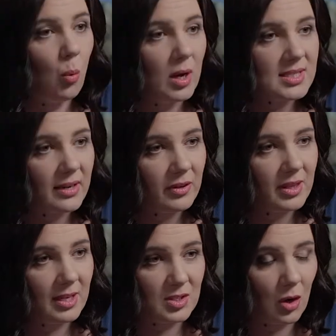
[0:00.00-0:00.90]
Once
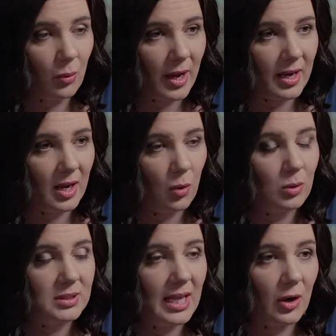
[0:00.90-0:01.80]
everything is all ready,
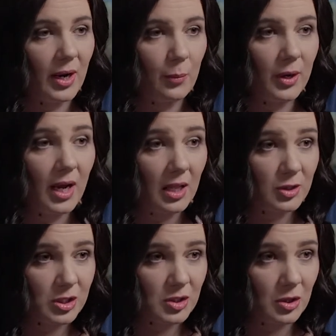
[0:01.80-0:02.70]
we'll let our
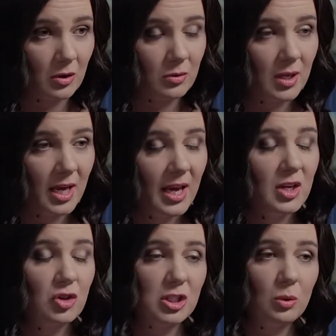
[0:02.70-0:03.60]
embryologist know.
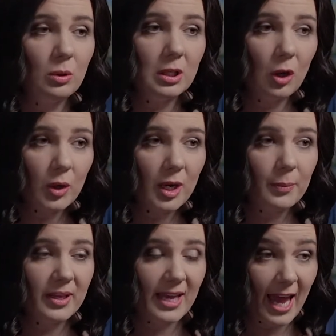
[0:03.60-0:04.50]
She will load
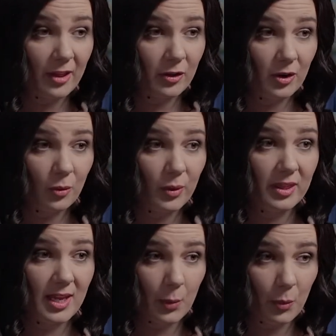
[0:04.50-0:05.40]
up the catheter with
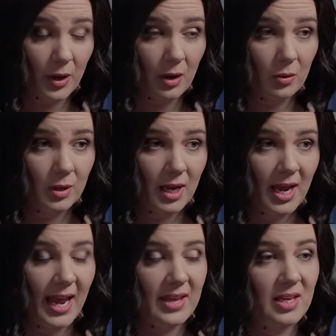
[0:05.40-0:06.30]
the embryo
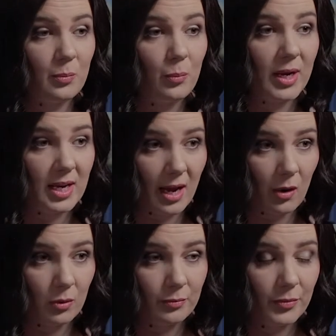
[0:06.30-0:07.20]
and then bring it out.